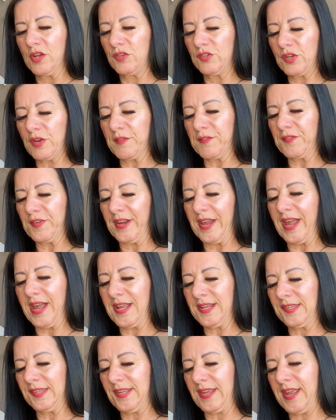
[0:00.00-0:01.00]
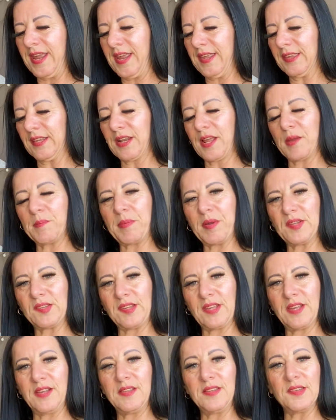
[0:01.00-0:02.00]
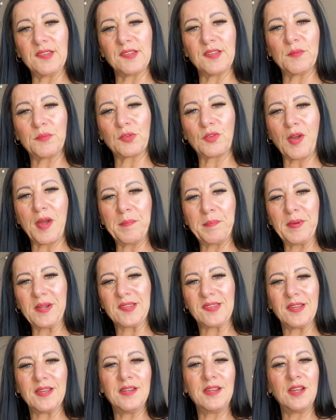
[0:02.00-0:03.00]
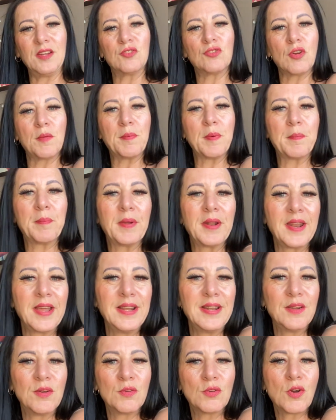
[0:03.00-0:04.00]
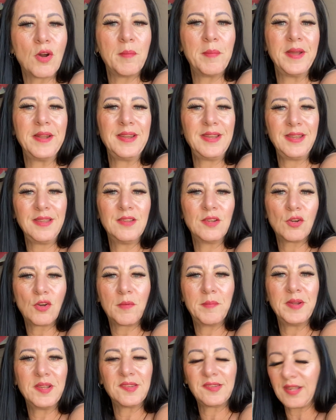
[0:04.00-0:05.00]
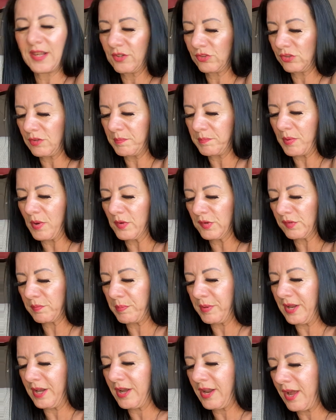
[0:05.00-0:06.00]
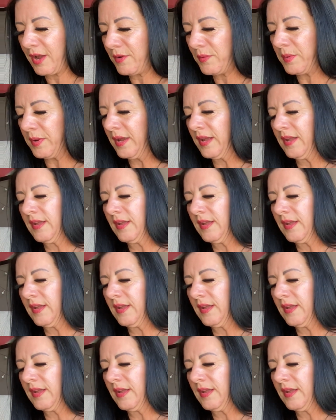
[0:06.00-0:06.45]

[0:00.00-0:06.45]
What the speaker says: don't forget to hit the like button, the subscribe button and drop a polite little comment in the comment section box below